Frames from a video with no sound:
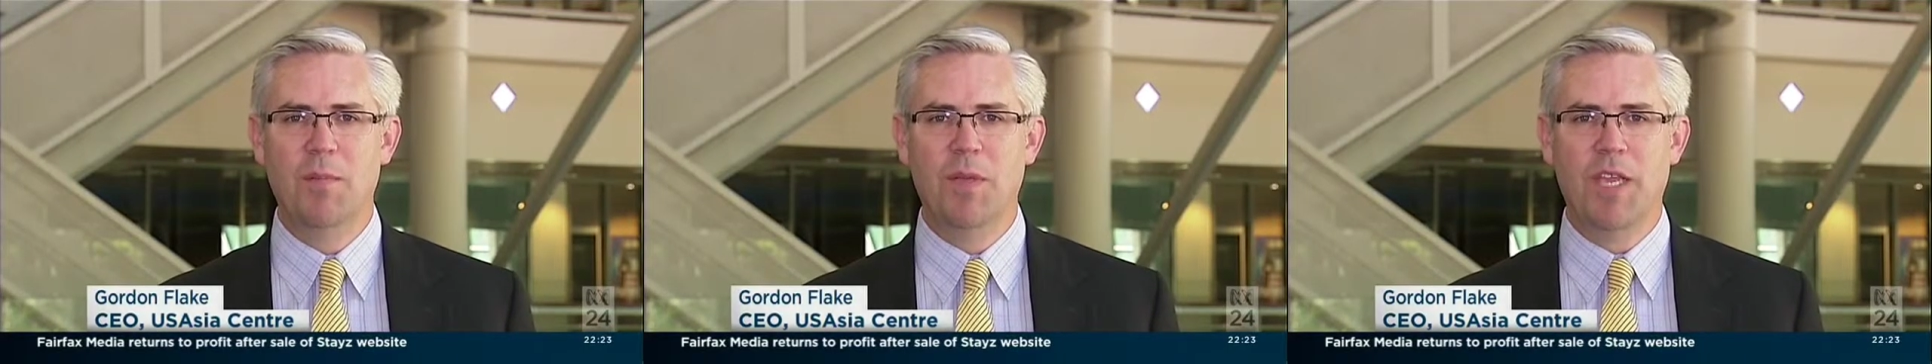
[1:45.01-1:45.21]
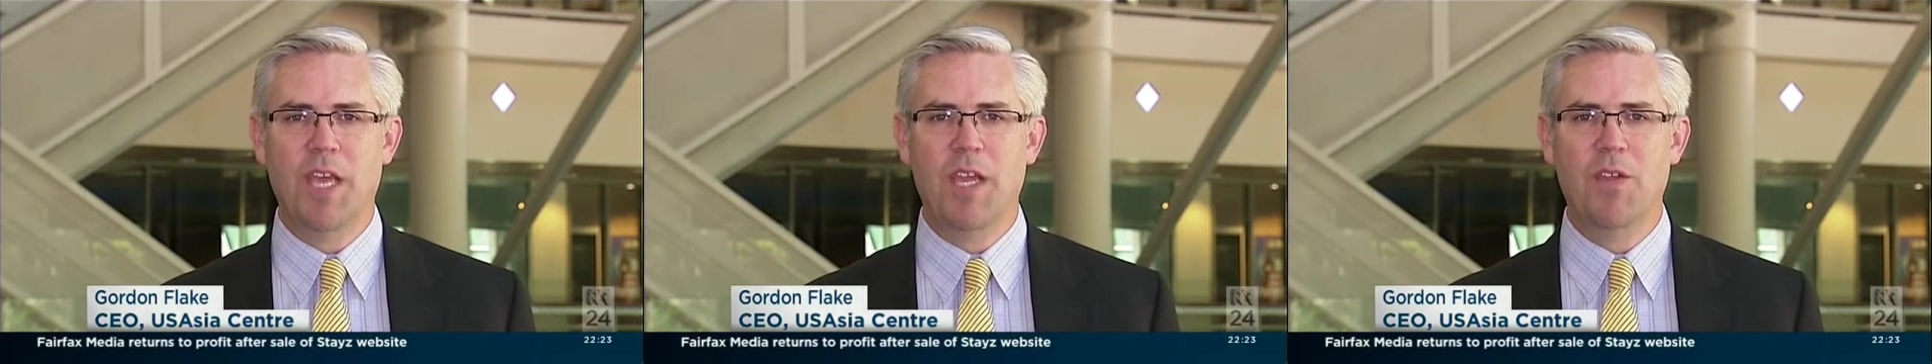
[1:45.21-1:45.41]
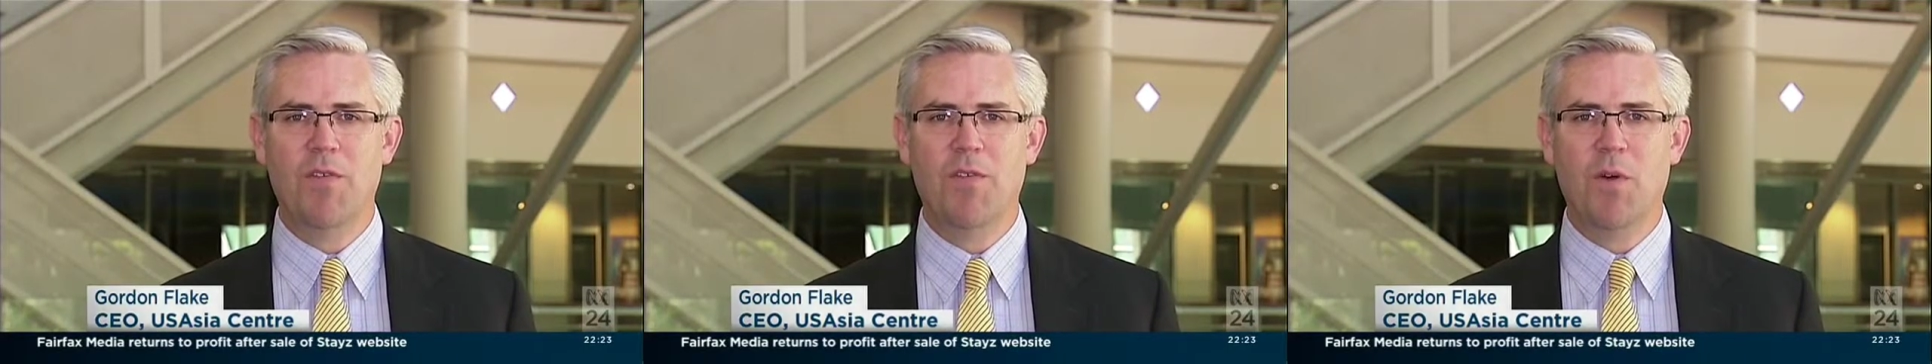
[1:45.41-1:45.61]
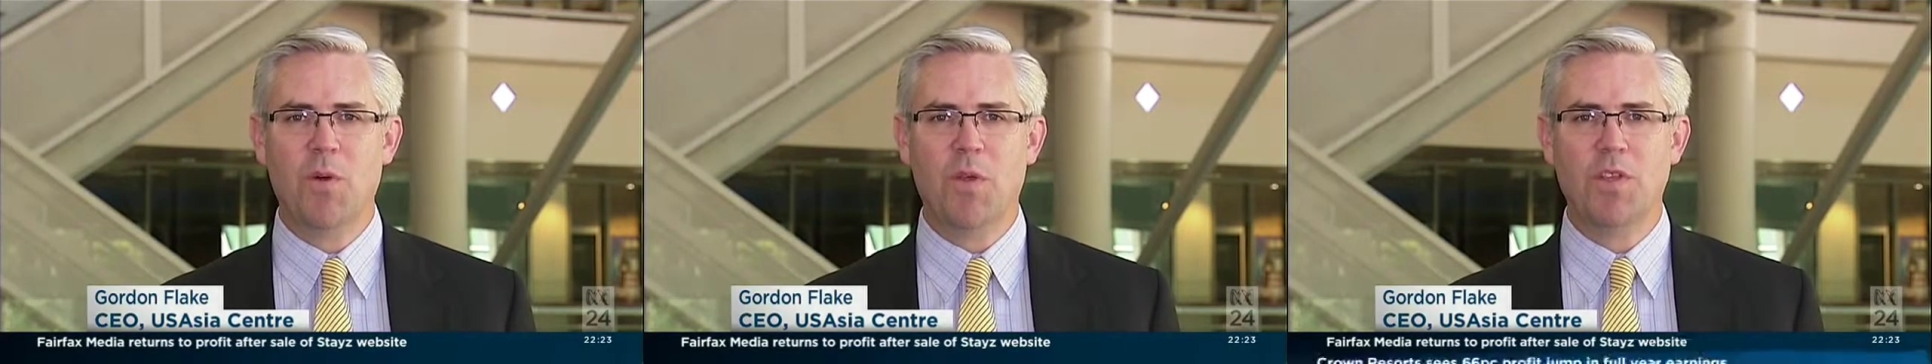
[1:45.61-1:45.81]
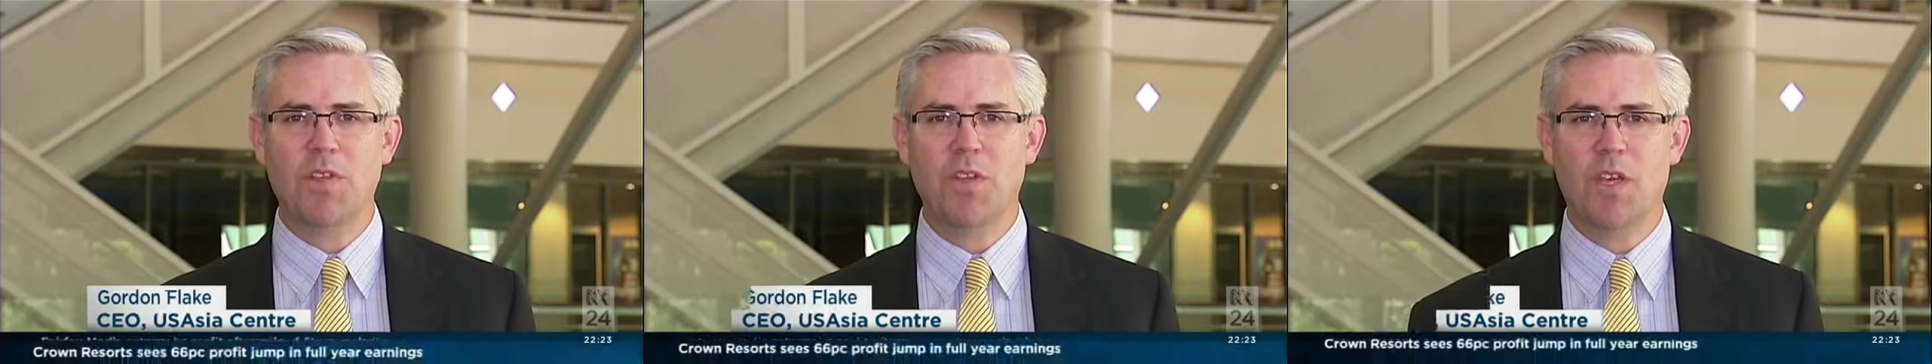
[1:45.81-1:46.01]
began to
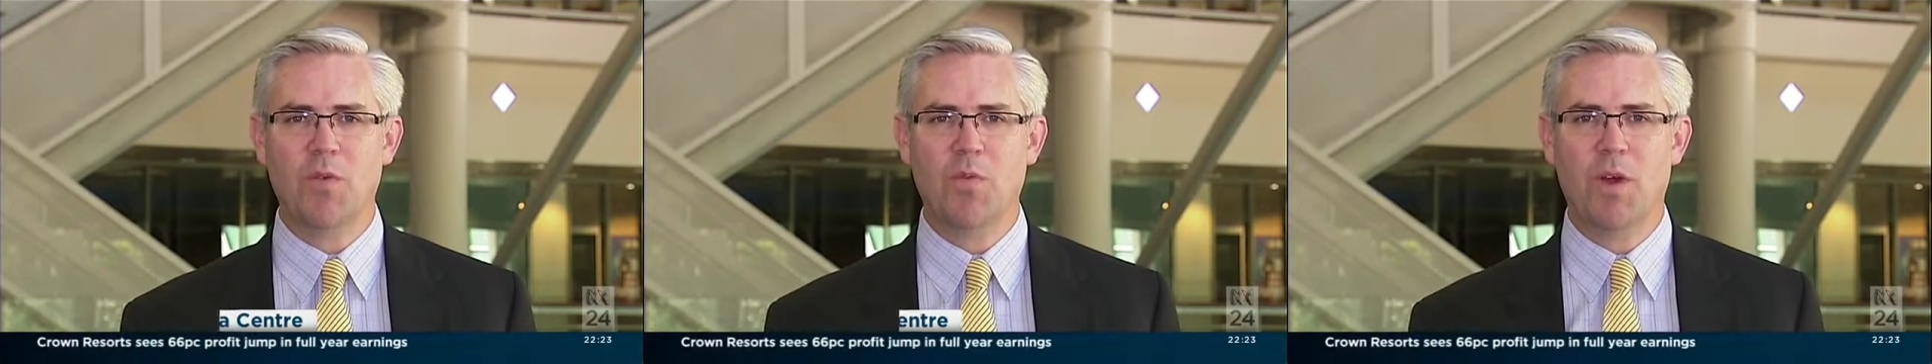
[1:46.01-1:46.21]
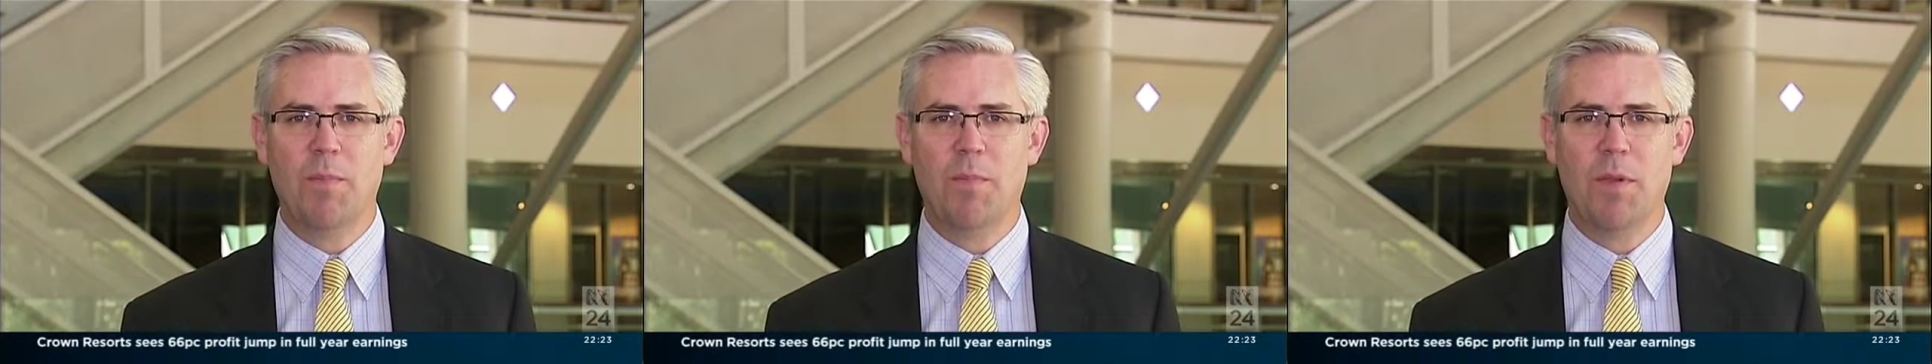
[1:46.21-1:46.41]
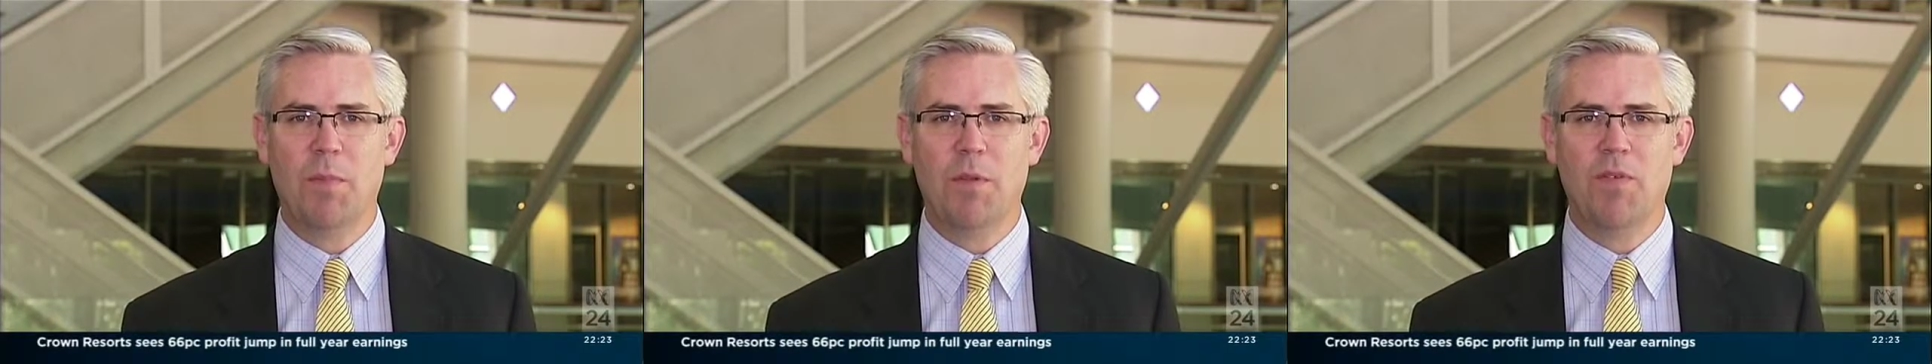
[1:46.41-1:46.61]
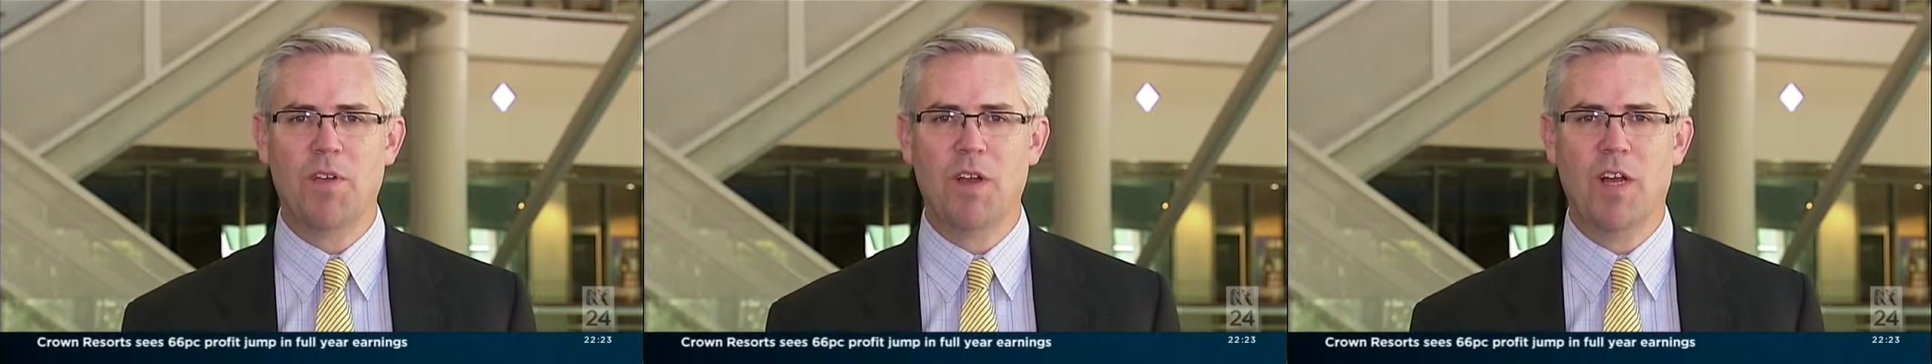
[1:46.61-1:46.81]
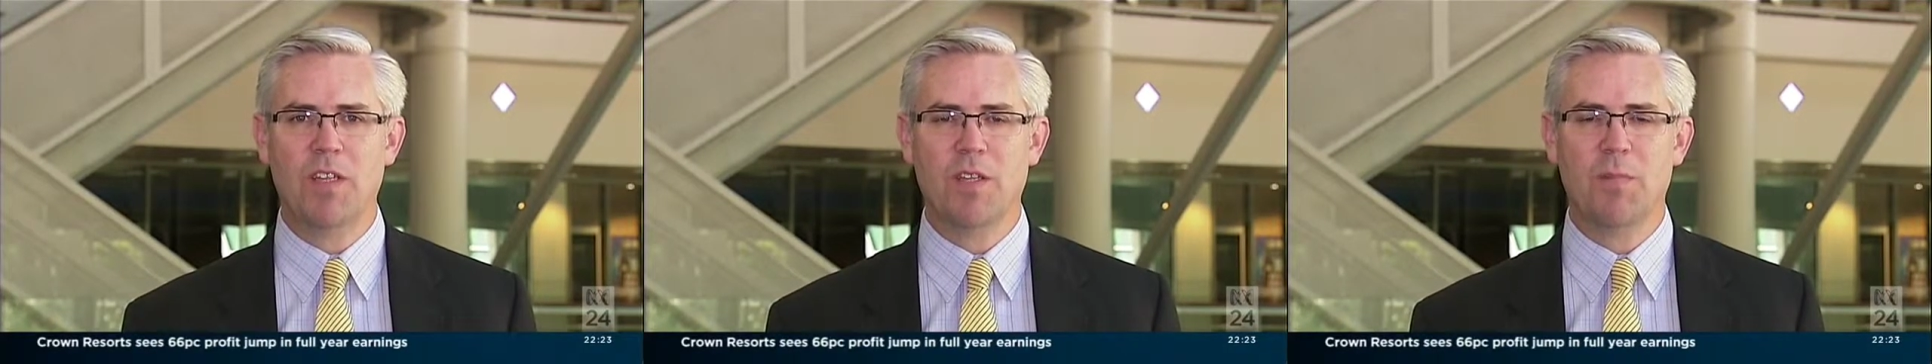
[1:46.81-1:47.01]
focus on what people
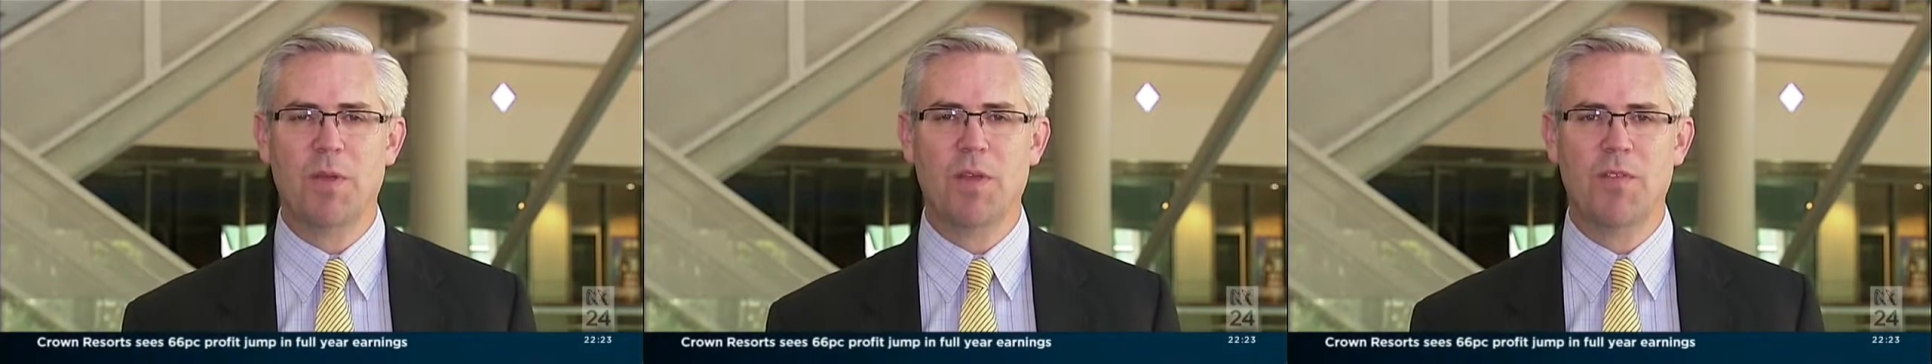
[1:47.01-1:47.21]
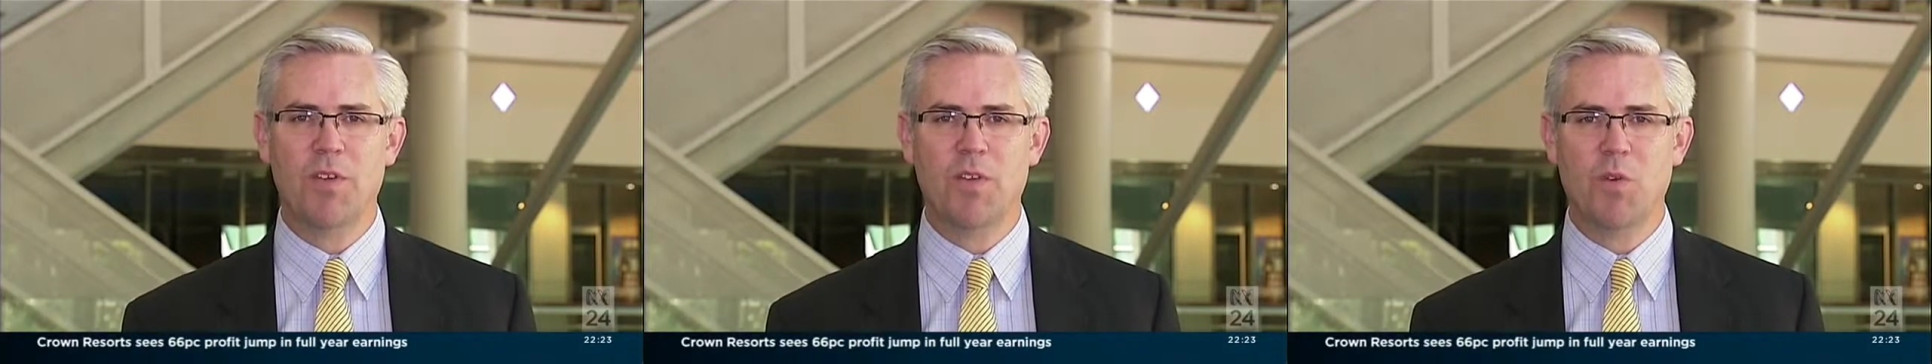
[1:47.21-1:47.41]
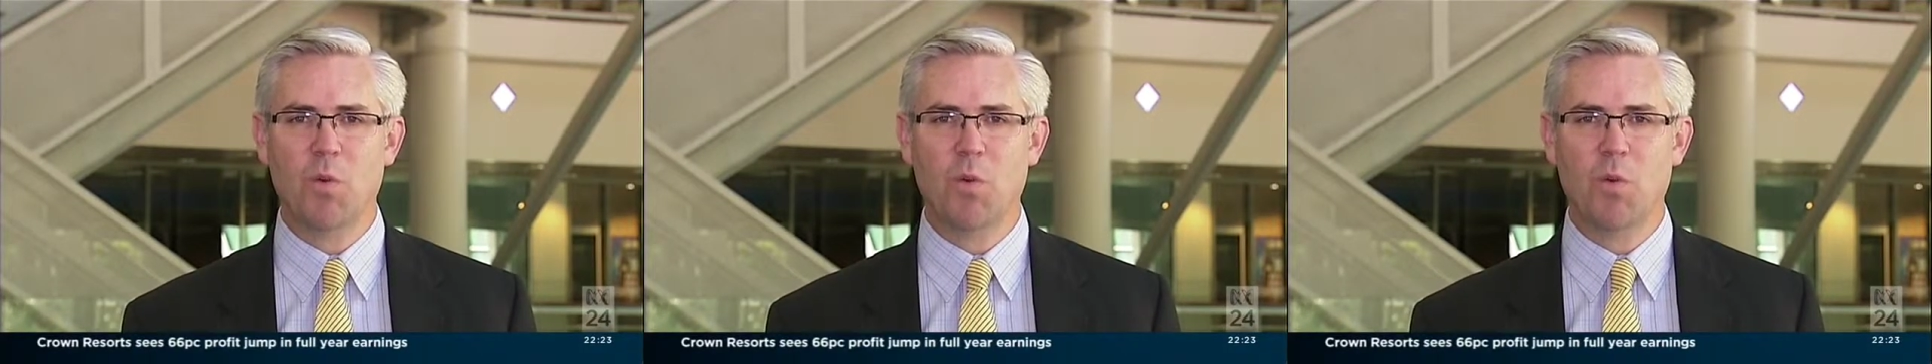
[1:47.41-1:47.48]
have called the pivot